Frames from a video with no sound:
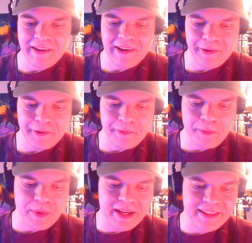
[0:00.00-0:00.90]
a lot of
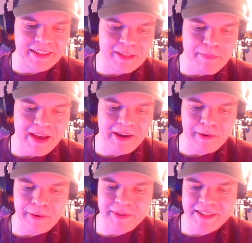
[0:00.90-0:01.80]
white in the
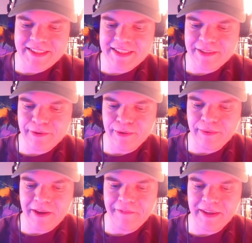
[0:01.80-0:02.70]
background, it's just going to
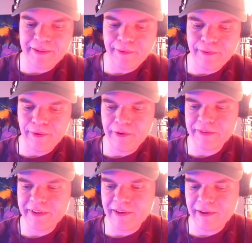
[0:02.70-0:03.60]
affect all of
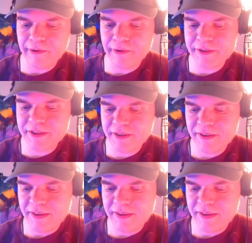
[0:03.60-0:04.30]
the colors